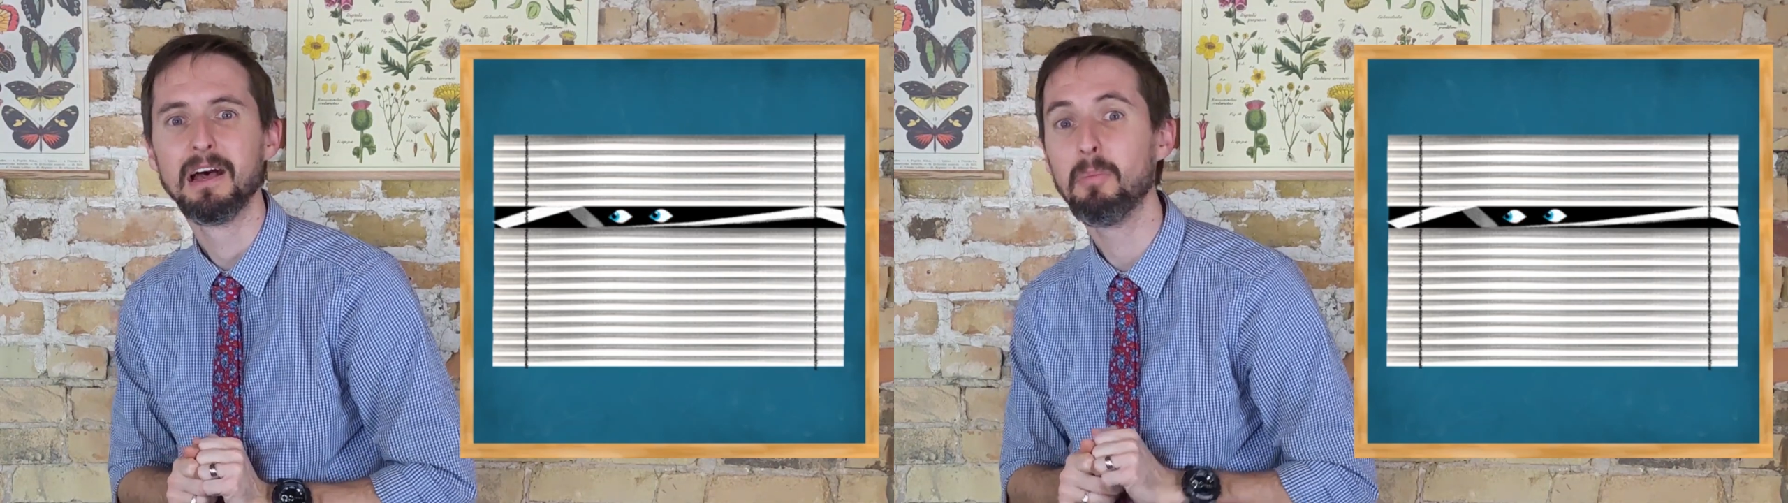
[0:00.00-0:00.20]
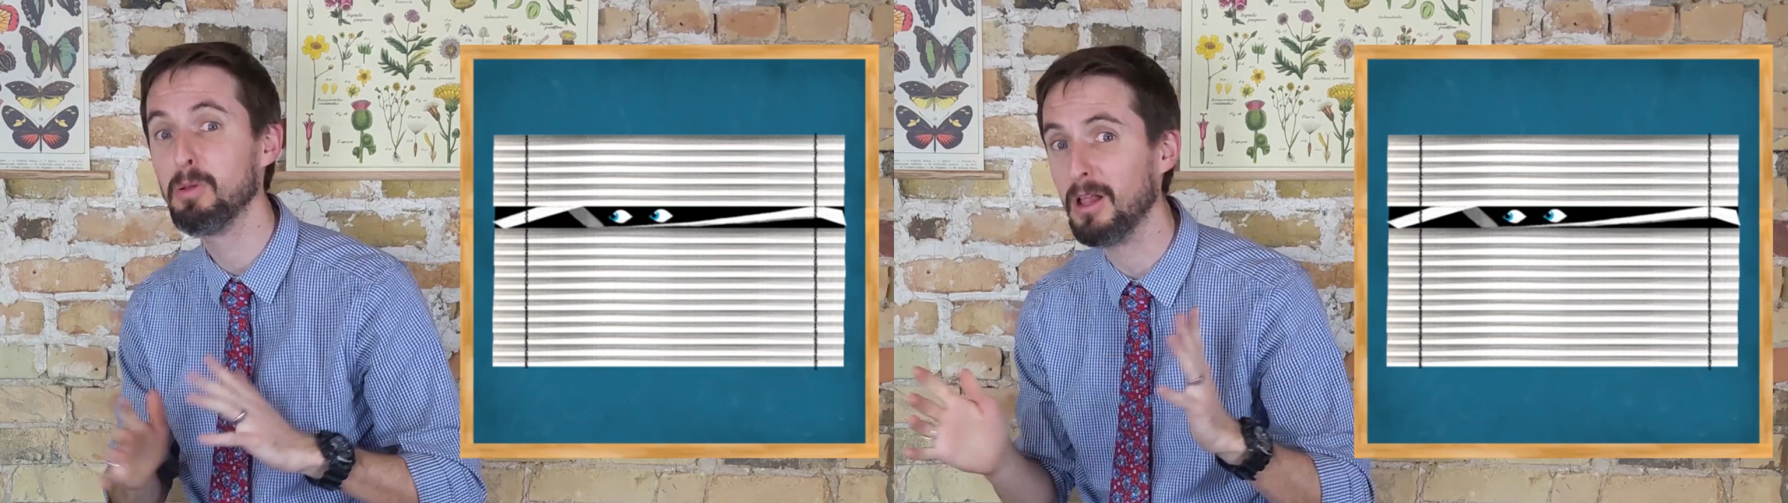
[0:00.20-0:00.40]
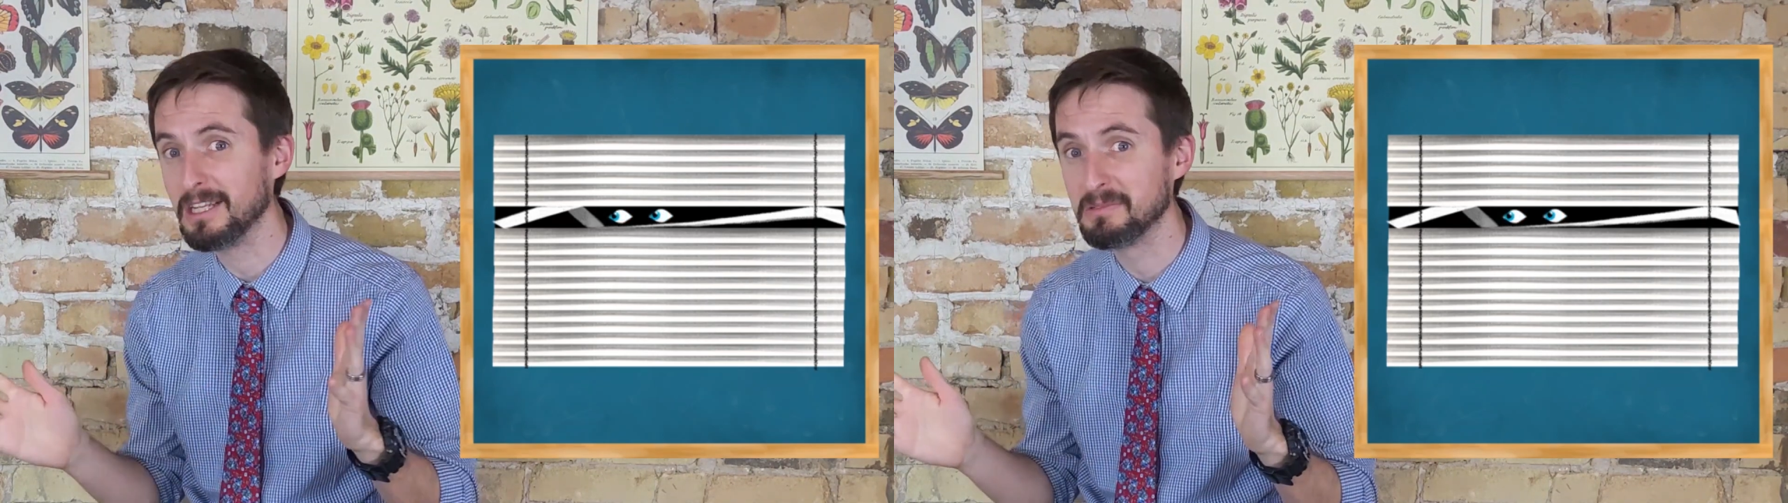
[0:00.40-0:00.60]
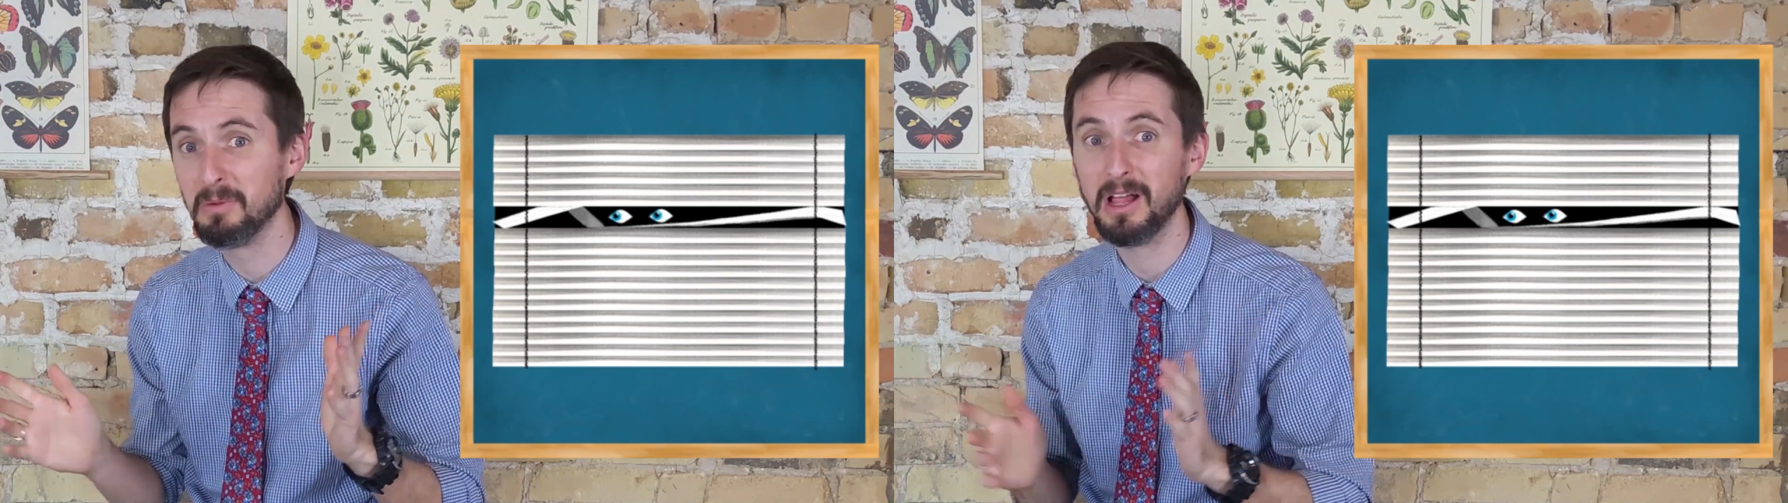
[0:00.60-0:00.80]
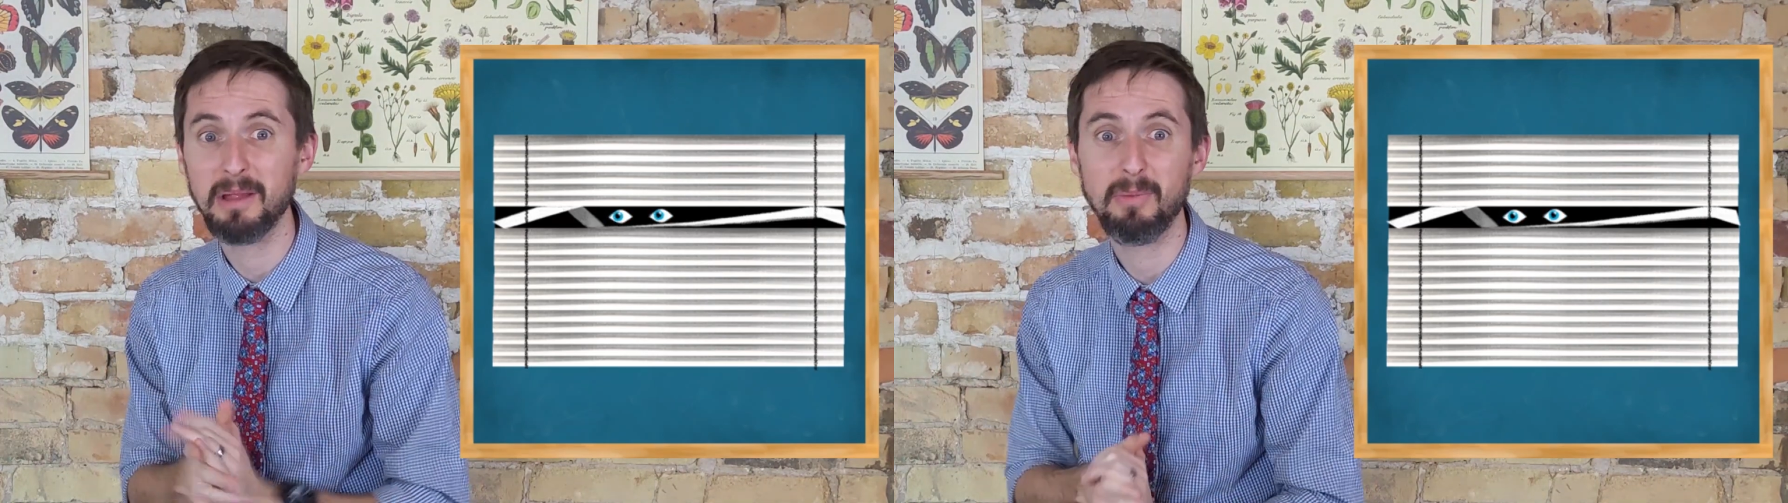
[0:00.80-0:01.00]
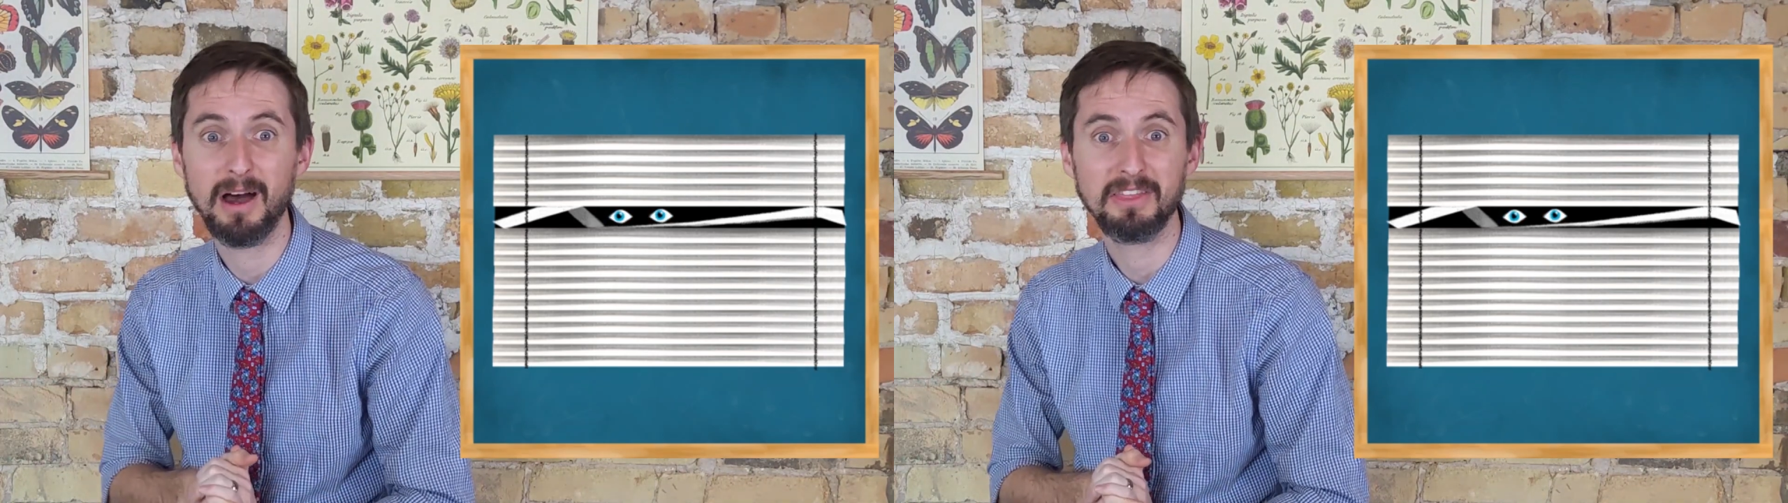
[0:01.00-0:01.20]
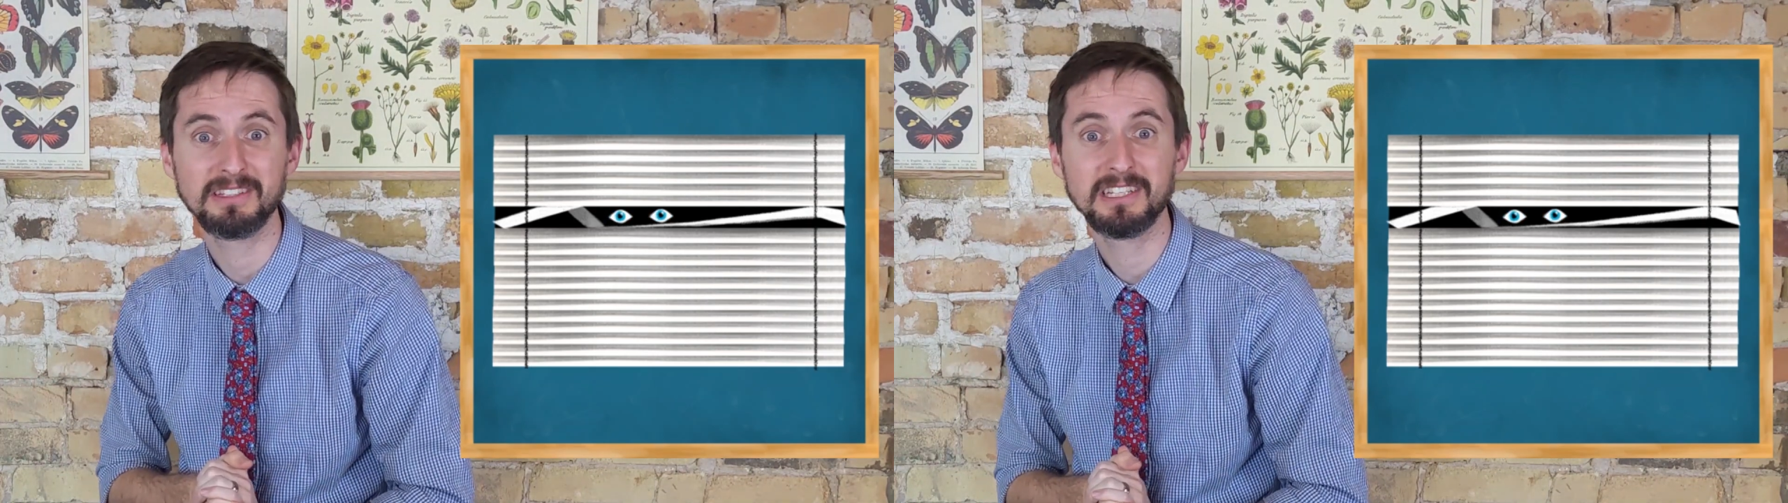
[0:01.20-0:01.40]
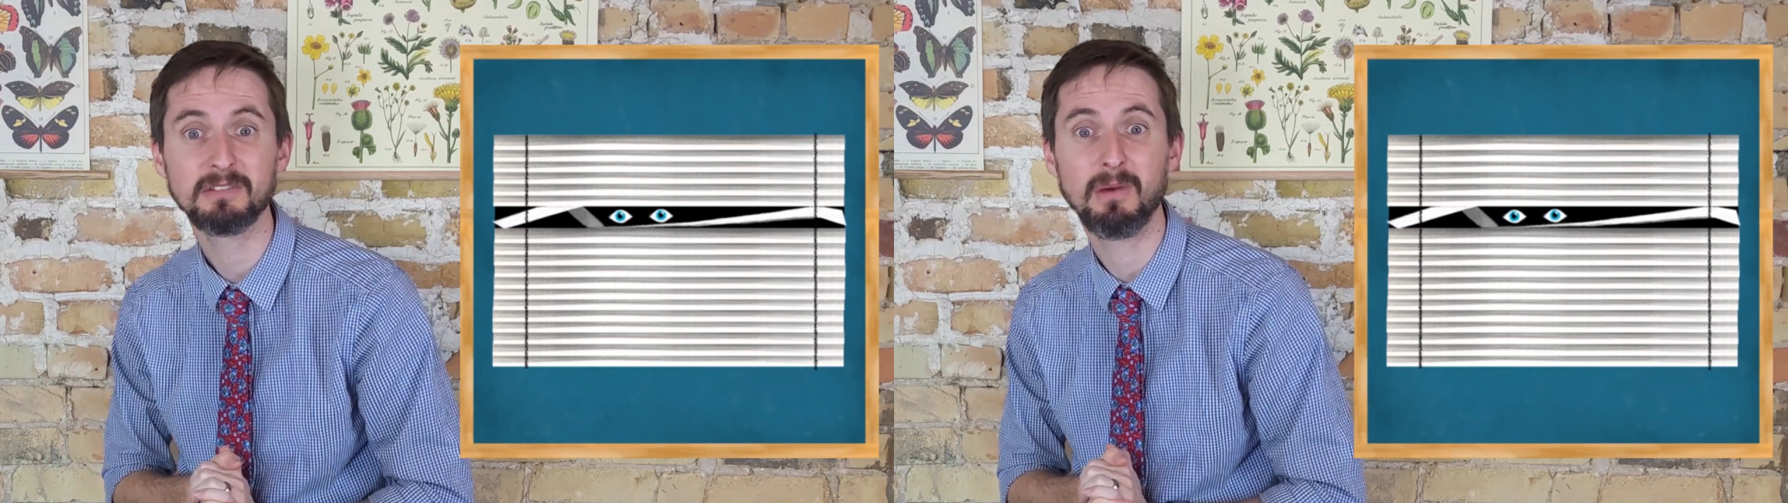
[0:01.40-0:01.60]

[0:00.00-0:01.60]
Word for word: A plausible hypothesis